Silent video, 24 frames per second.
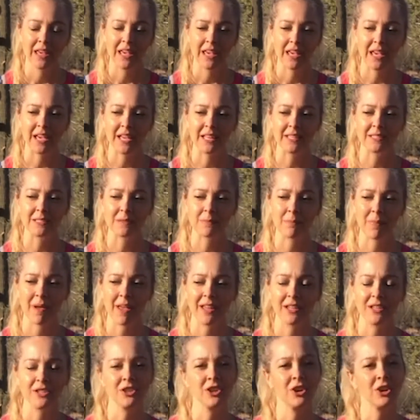it's
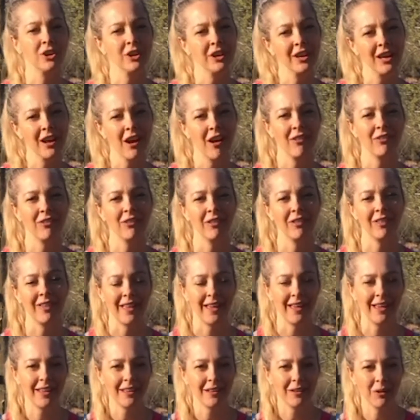been turning on the
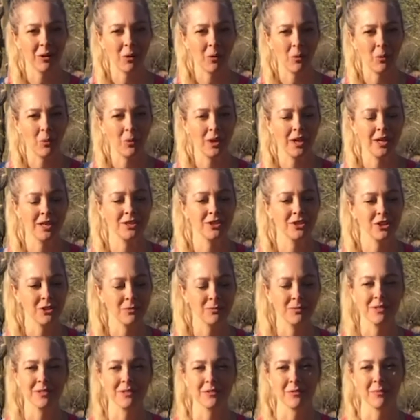light in
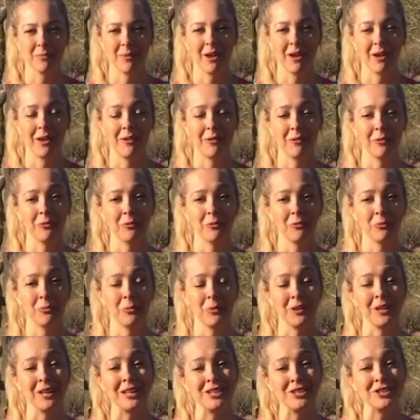terms of my
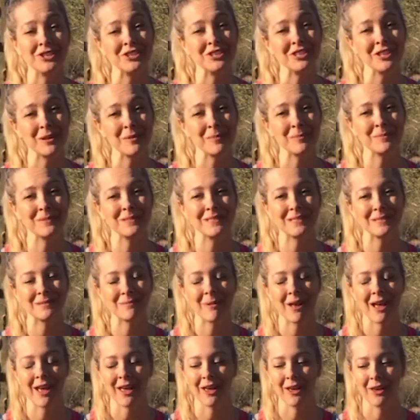relationships,
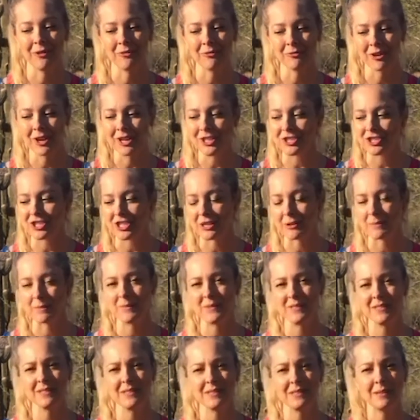my
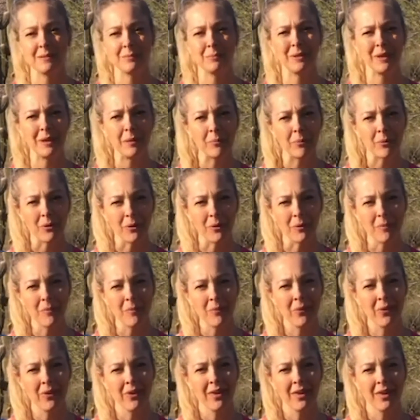friendships, the people.
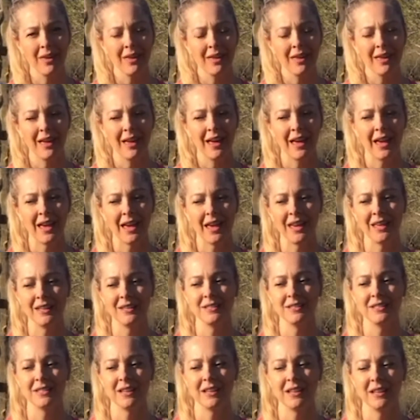
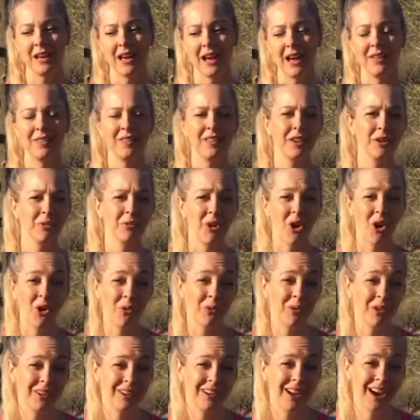And I think of
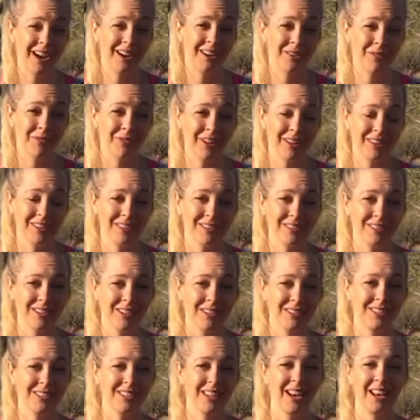COVID kind of like the
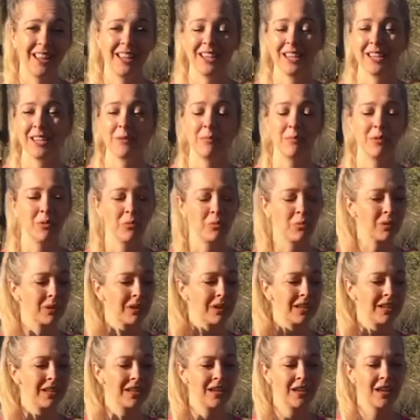sun setting. It can be
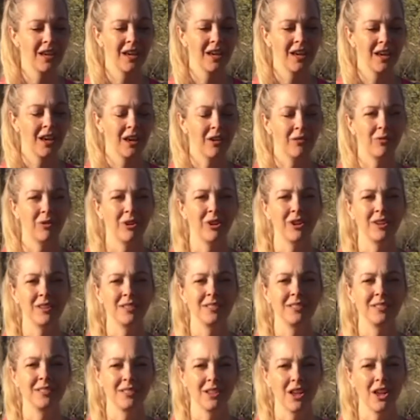really a very
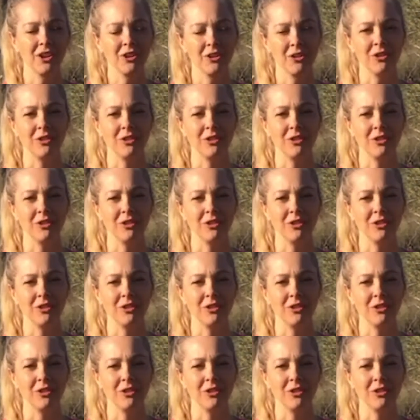subtle